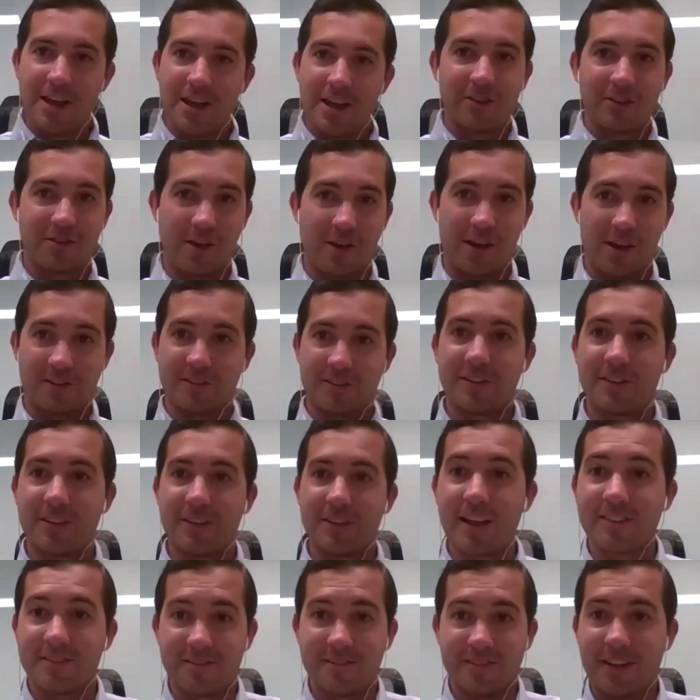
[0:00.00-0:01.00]
So, so
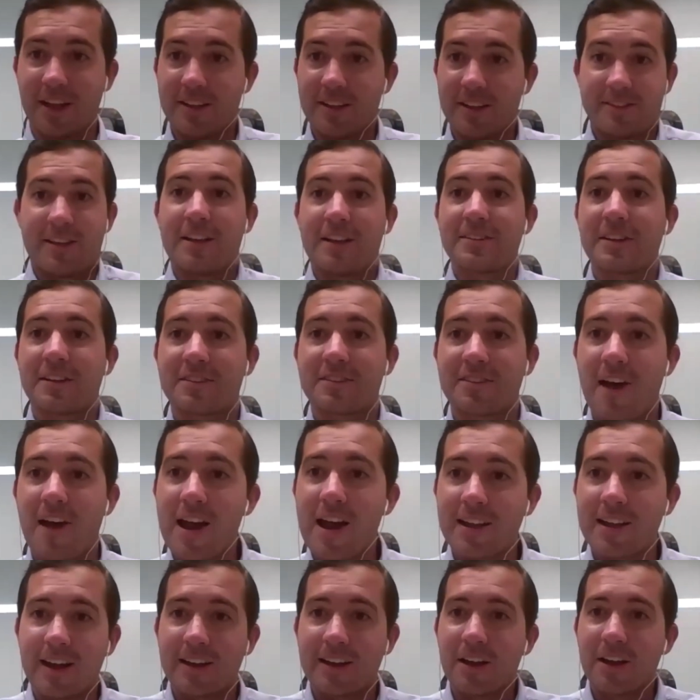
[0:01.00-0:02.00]
that, you know, that sounds
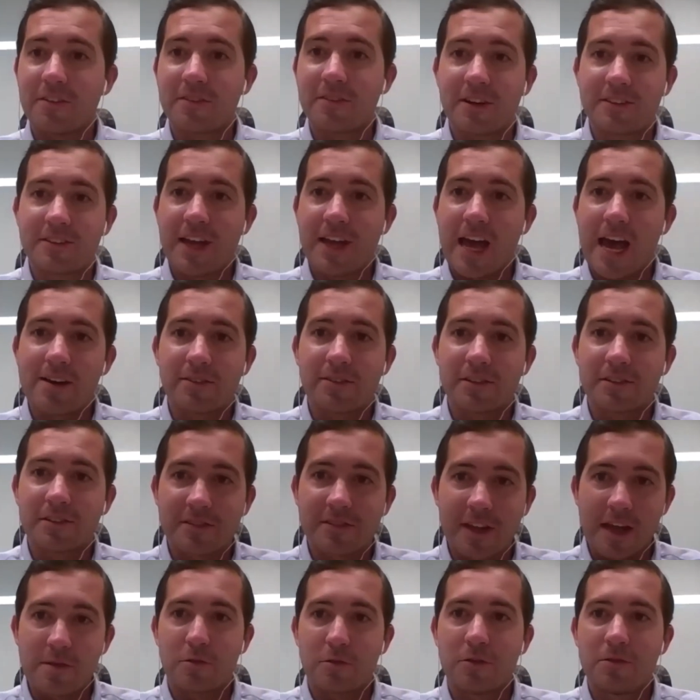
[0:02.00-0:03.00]
exciting. I'd love to have a
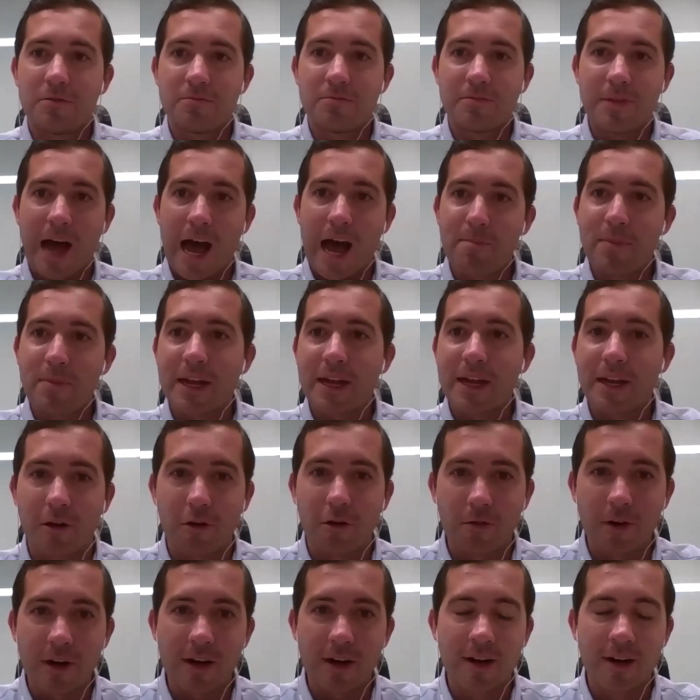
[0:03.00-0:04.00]
stable, high-paying
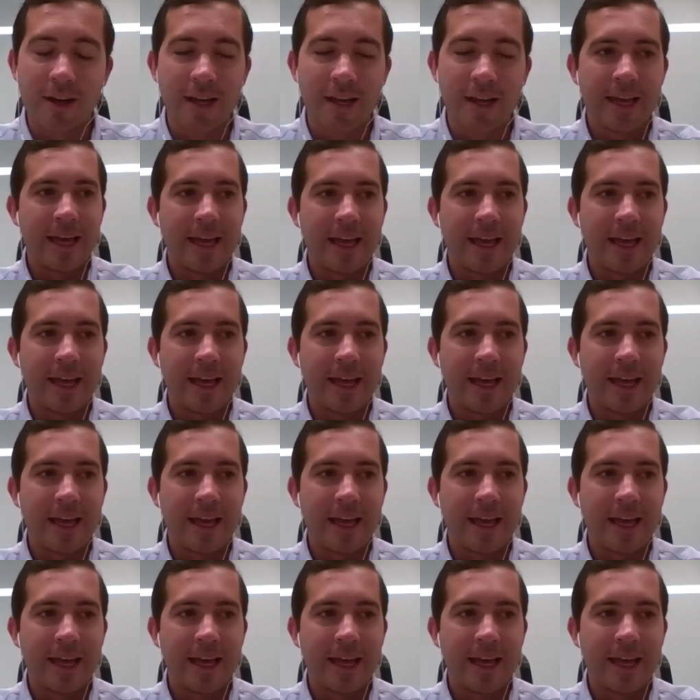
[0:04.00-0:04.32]
career.